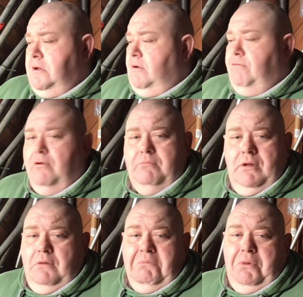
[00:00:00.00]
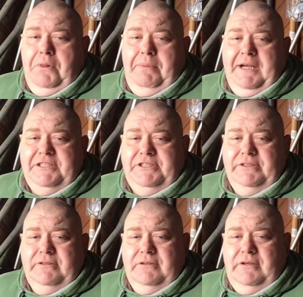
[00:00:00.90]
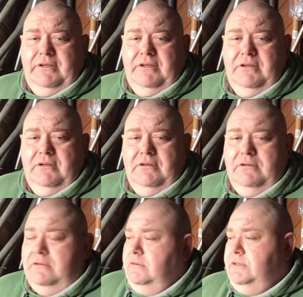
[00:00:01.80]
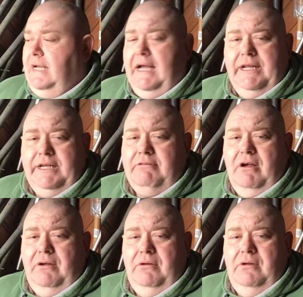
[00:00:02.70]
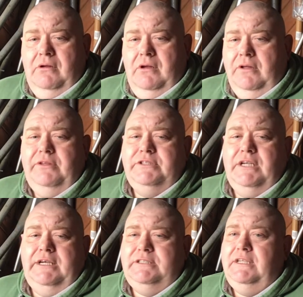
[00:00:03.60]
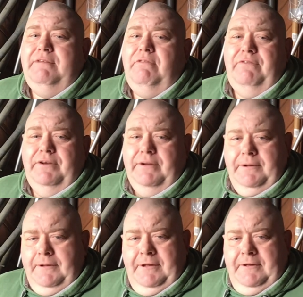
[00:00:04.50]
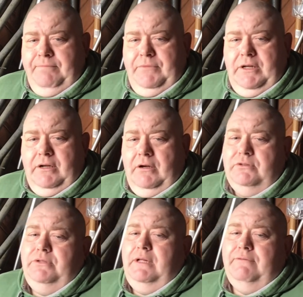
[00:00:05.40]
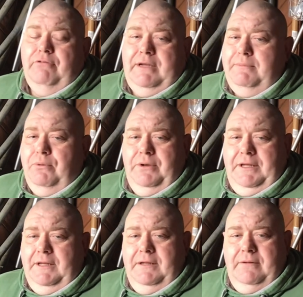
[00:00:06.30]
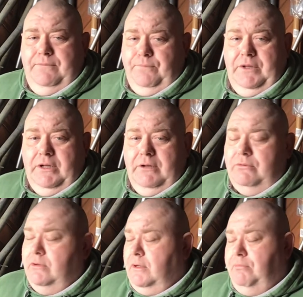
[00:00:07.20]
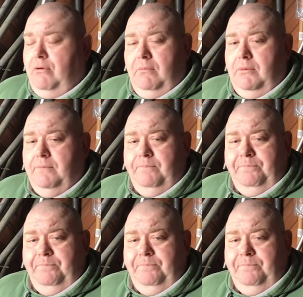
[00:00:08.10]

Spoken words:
from what the packaging look like to how they grow and the taste and everything. You know, I'll do that for anybody, you know, not a problem.